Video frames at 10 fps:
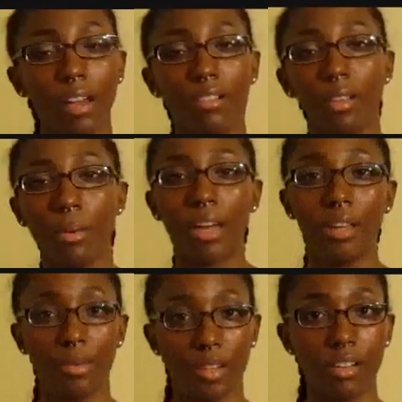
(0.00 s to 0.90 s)
I don't know about
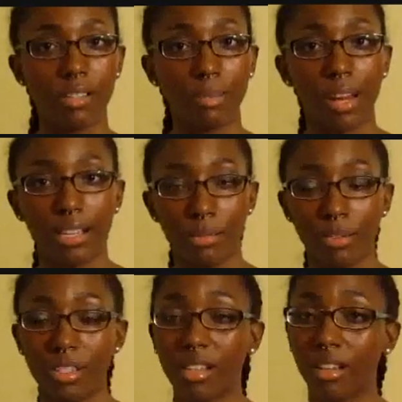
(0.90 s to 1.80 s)
anyone else, but I
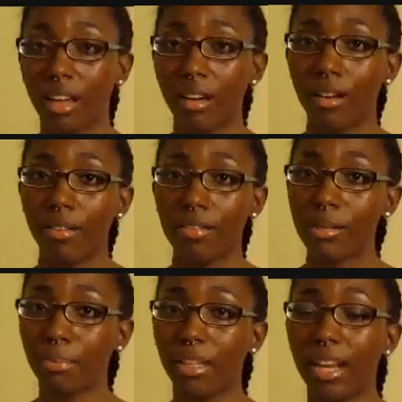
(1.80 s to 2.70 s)
experience a lot of
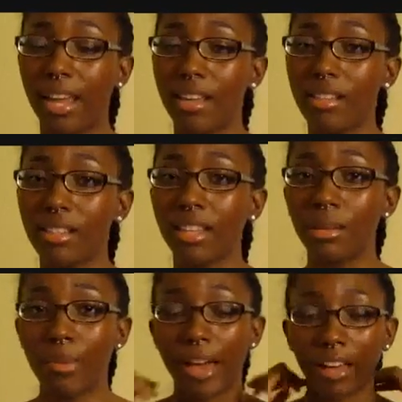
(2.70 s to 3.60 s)
split ends in
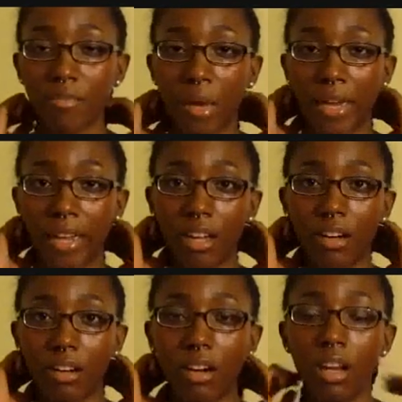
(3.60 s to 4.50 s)
the back of my
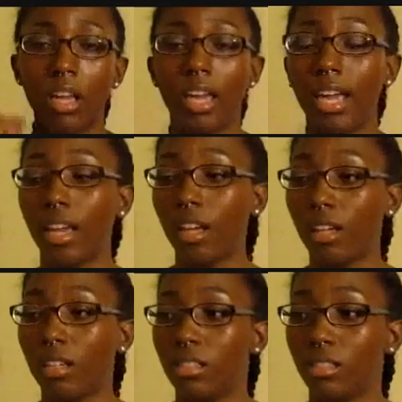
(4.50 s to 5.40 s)
hair,
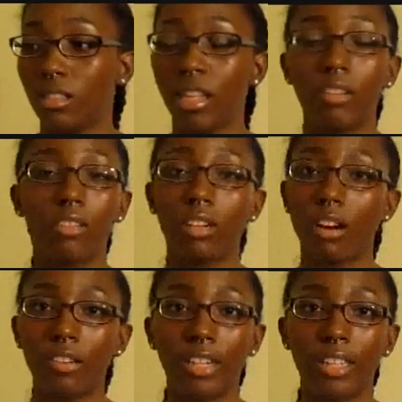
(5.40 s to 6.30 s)
and they're
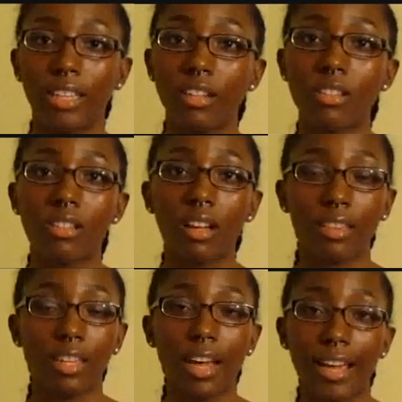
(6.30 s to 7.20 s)
recurrent. Like, there's
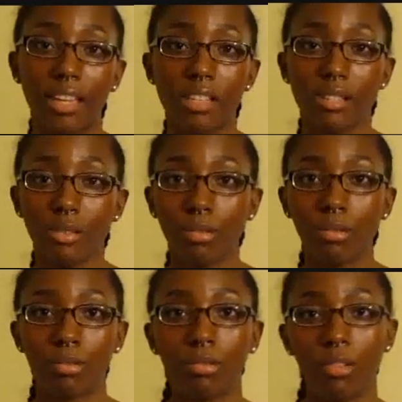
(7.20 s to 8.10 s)
nothing I can
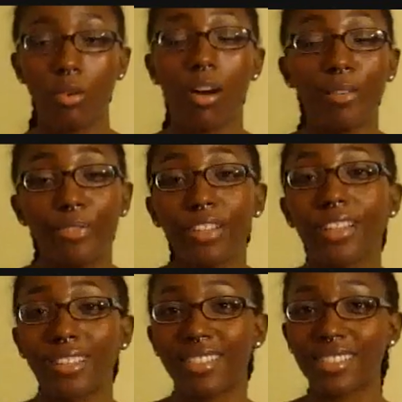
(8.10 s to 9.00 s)
do, or I feel
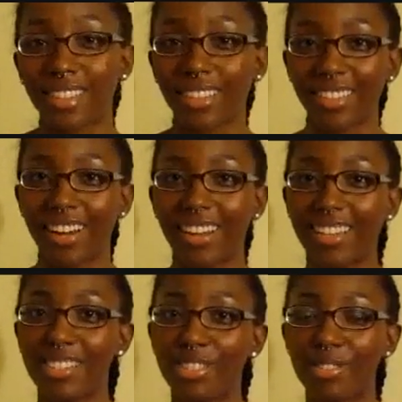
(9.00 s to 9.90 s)
like there's nothing that I
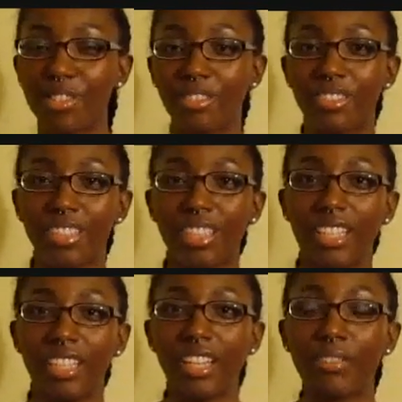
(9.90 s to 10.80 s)
can do to
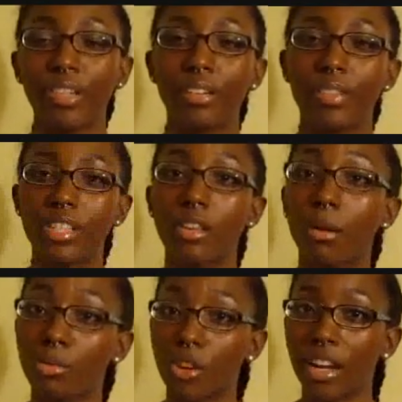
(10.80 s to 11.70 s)
really get rid of it. So
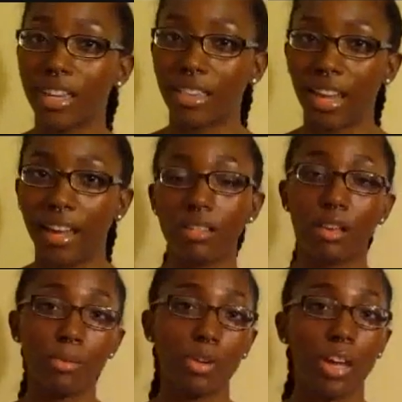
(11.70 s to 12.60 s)
I'm trying that.
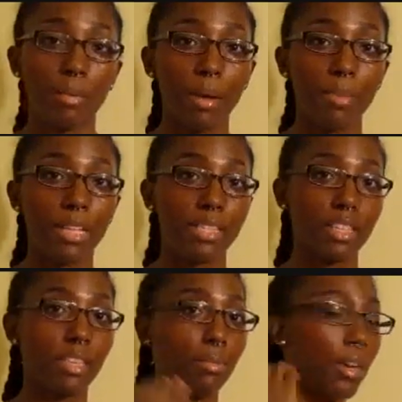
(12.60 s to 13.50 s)
So I'm trying my best
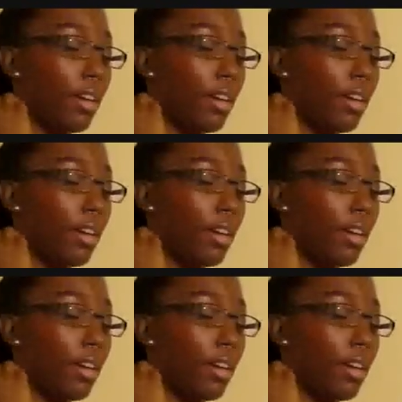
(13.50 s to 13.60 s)
to keep